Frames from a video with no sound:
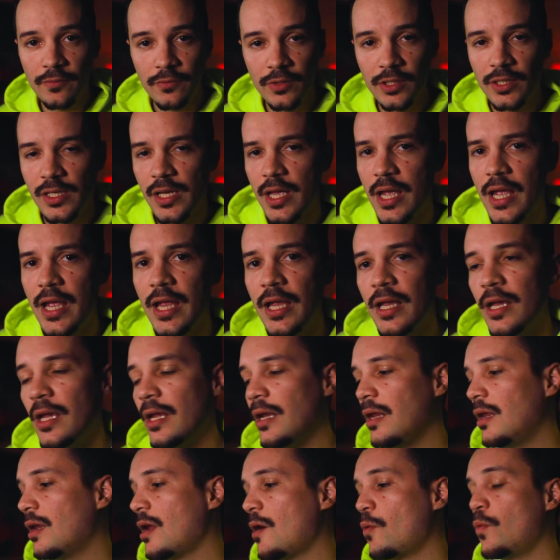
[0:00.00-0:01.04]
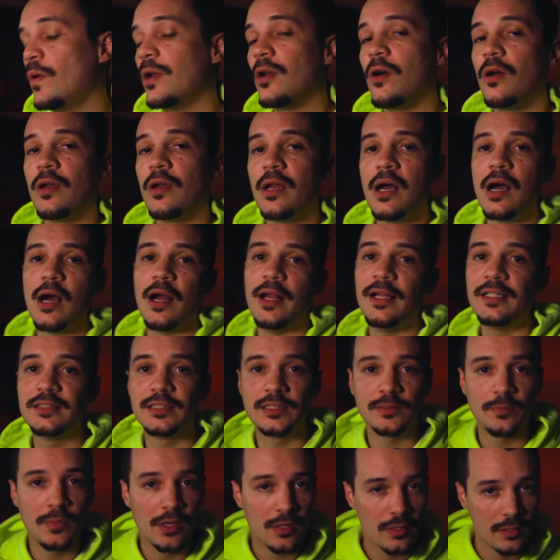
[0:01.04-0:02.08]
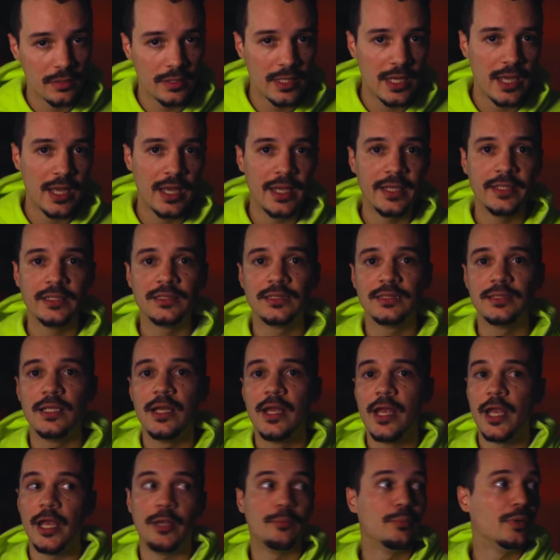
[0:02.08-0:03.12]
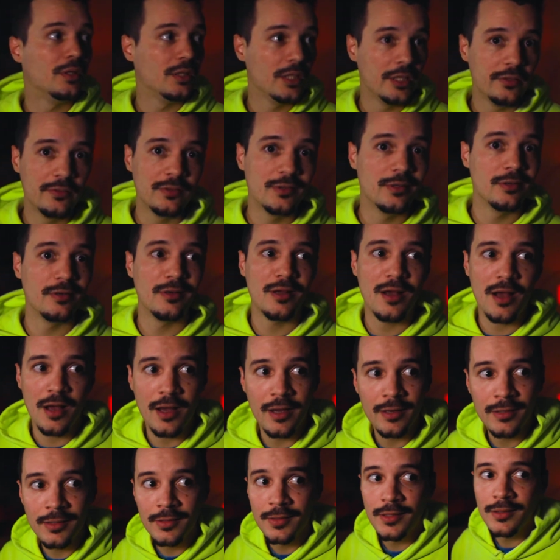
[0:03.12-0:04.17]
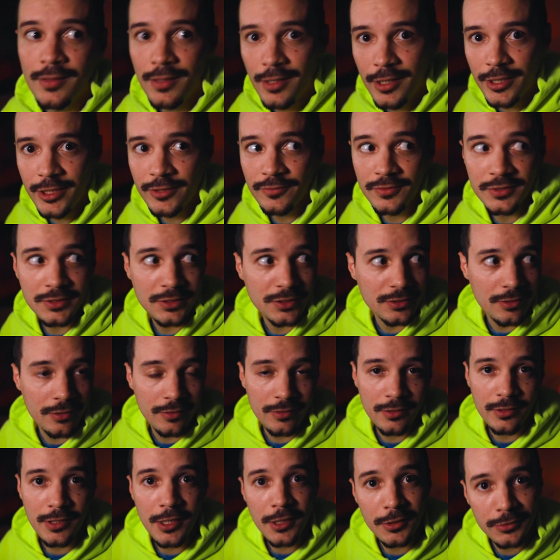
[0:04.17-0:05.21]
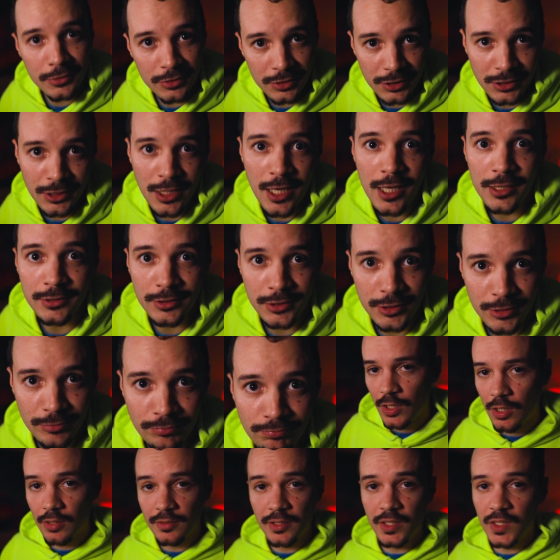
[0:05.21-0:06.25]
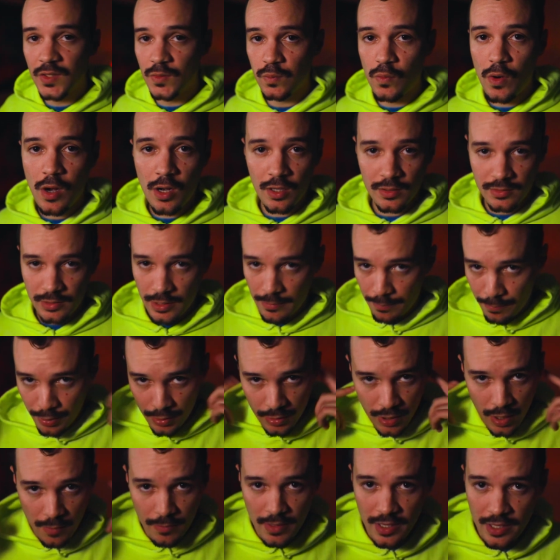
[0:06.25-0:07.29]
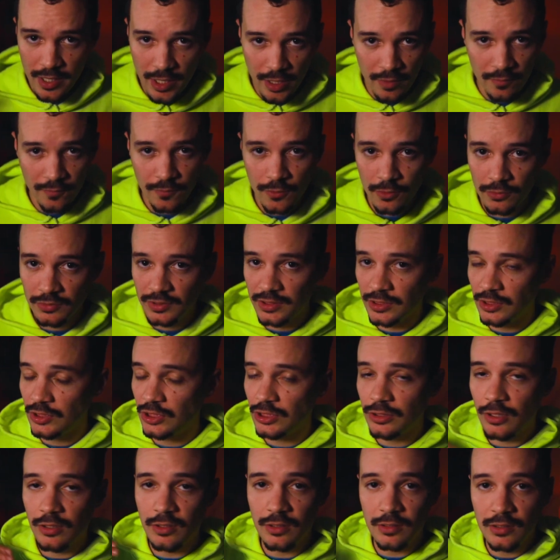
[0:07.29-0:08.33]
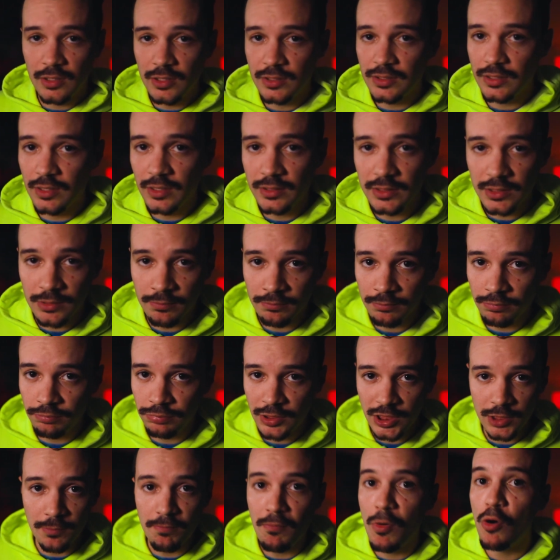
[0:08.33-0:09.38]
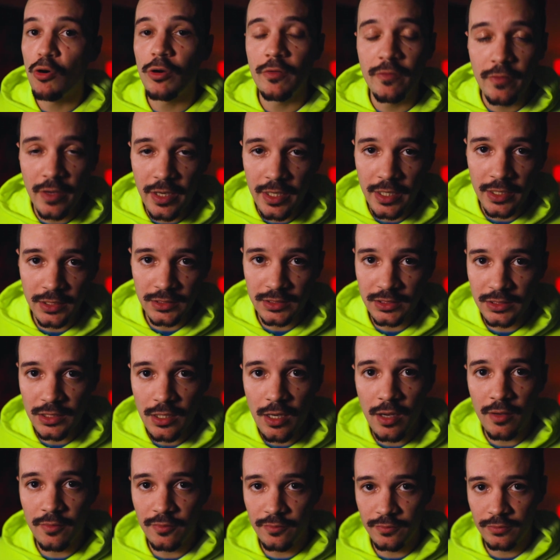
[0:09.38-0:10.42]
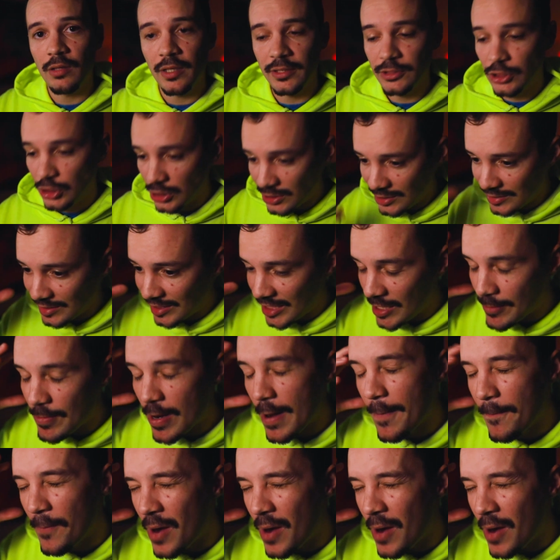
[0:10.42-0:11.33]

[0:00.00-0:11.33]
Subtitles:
every day and then I went on hikes some other days. And believe it or not, I even started exercising. On these walks, I put on my headphones and started listening to some motivating stuff, like just to get my